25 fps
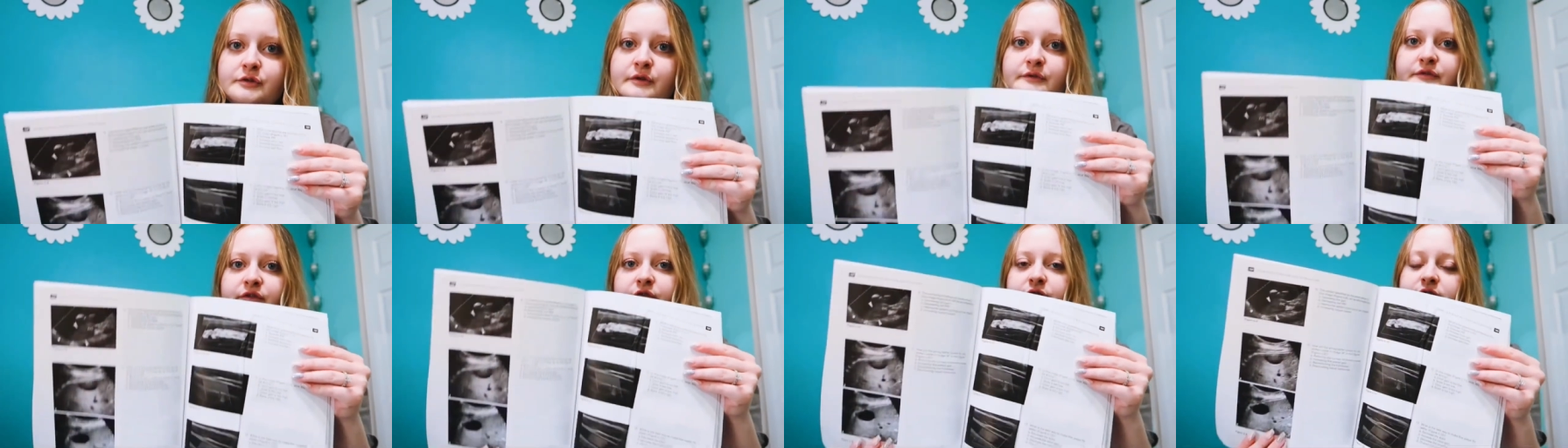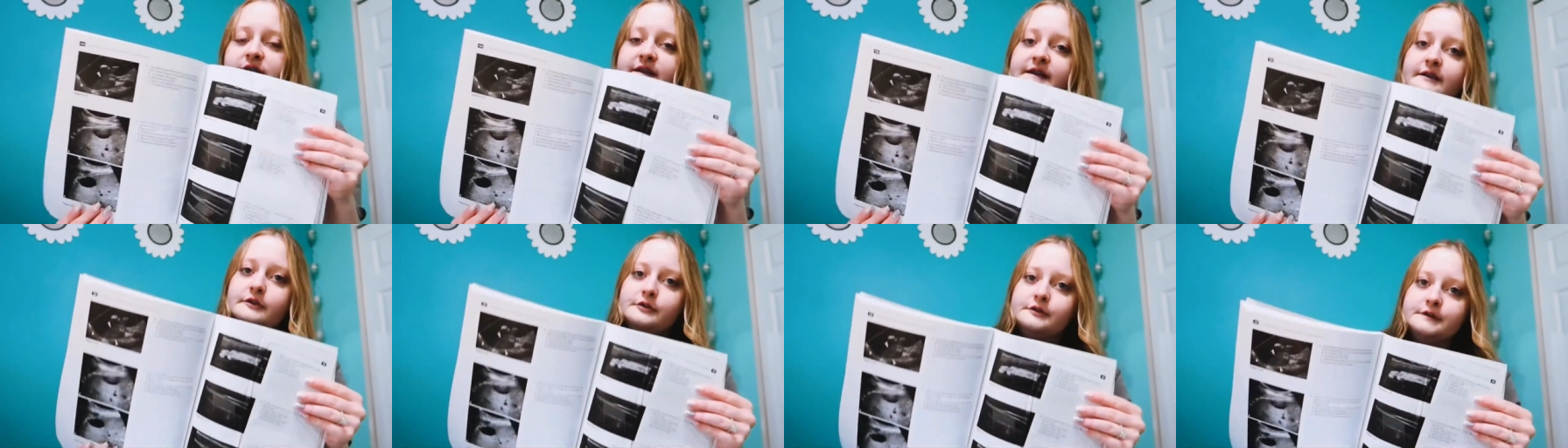If you
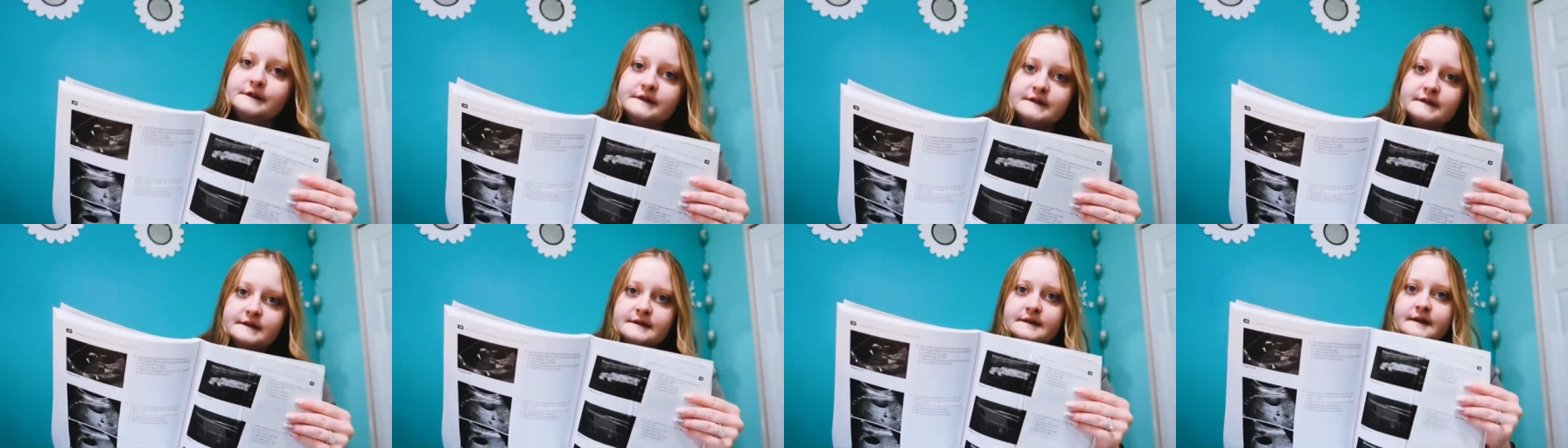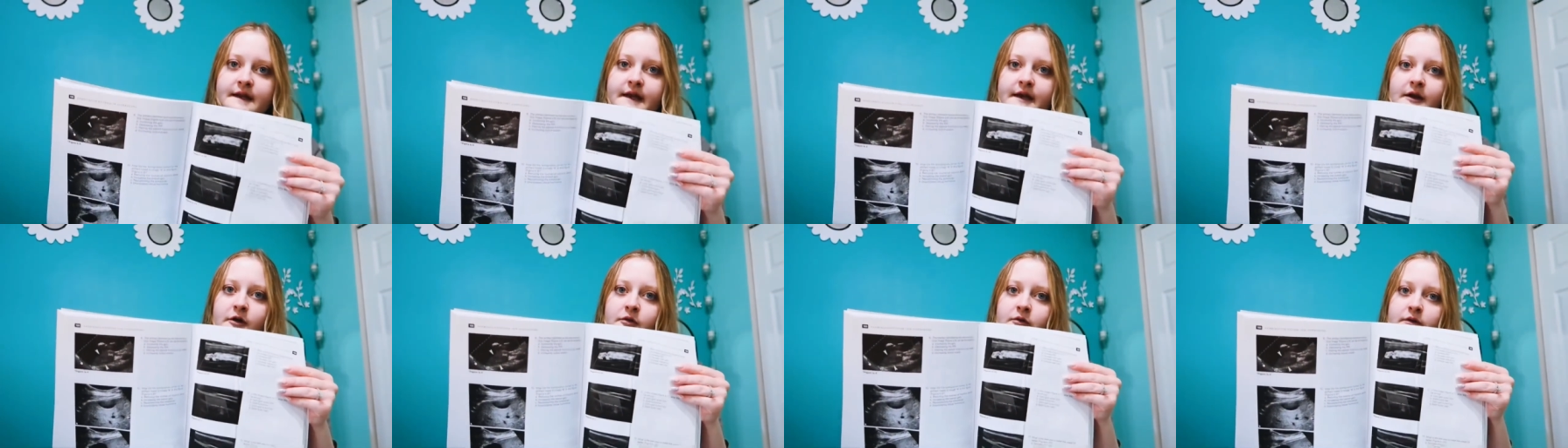decrease the
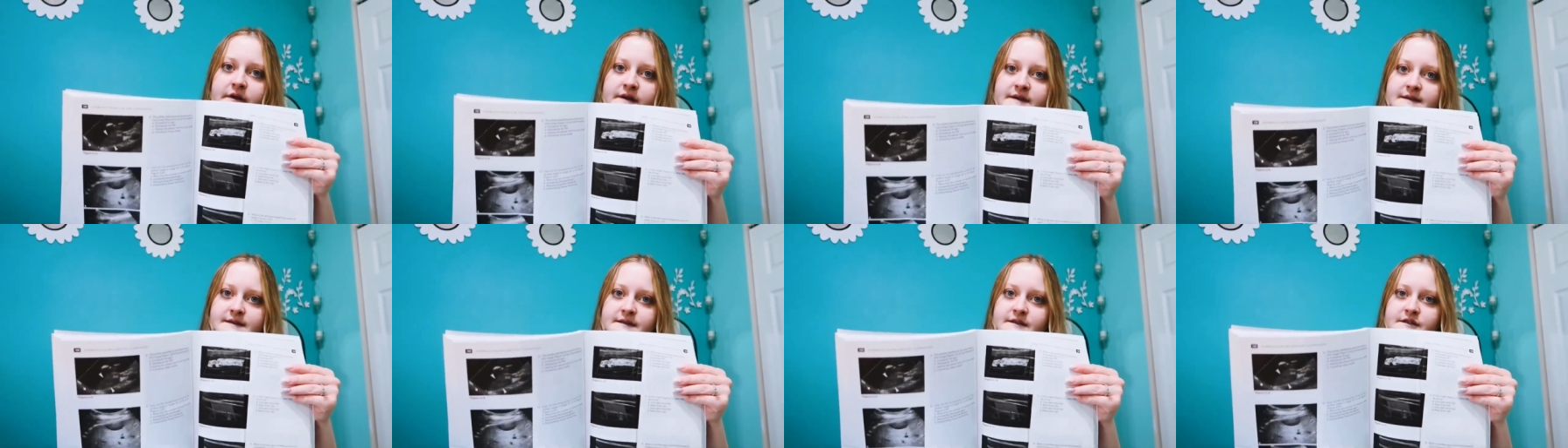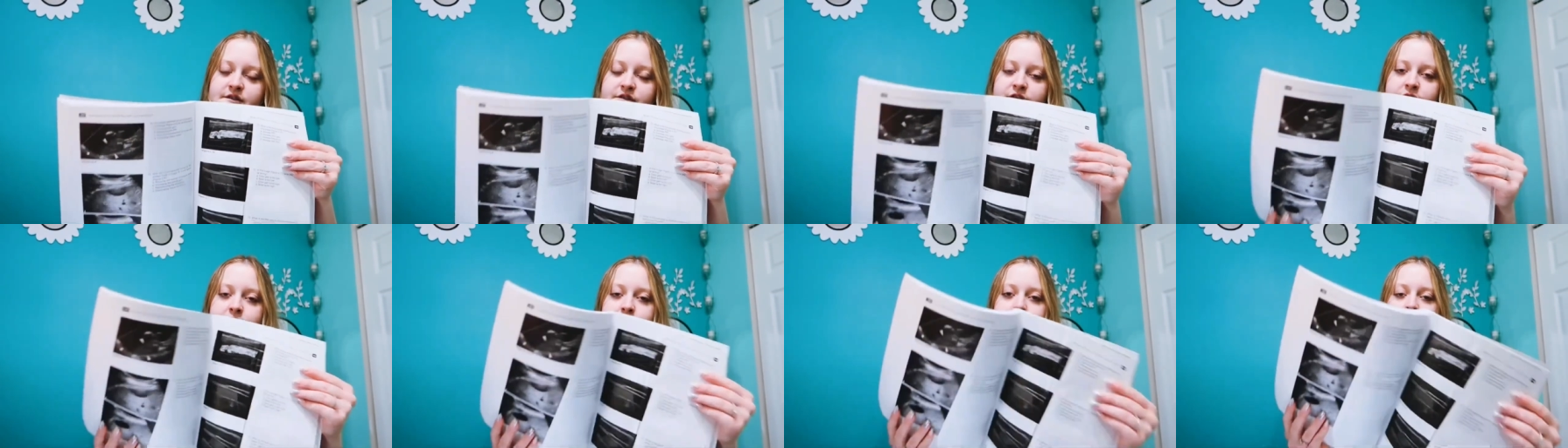scale, what does it
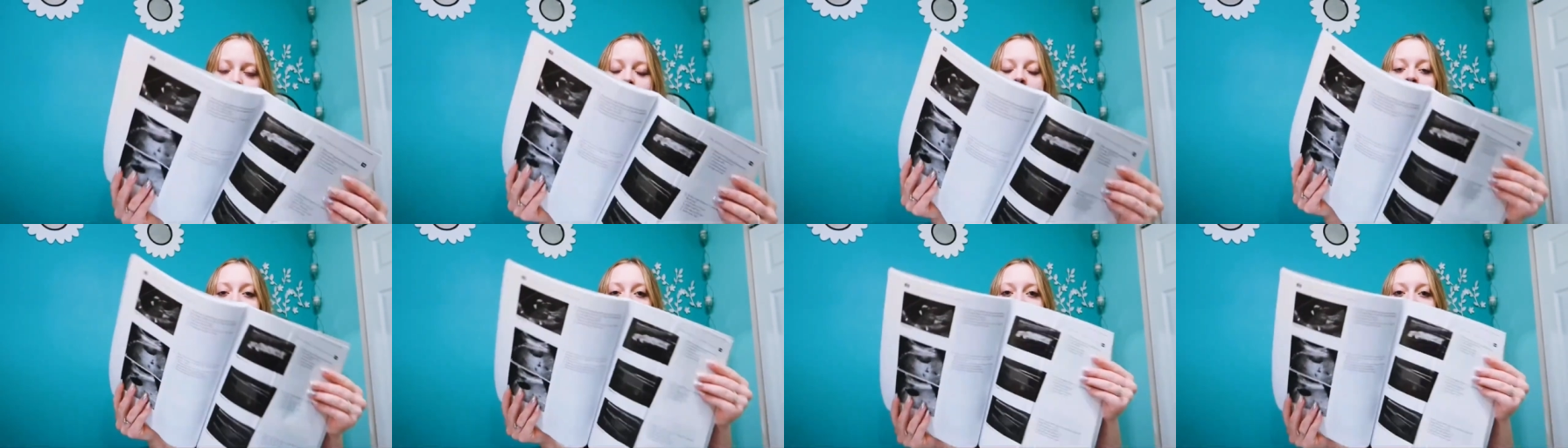do?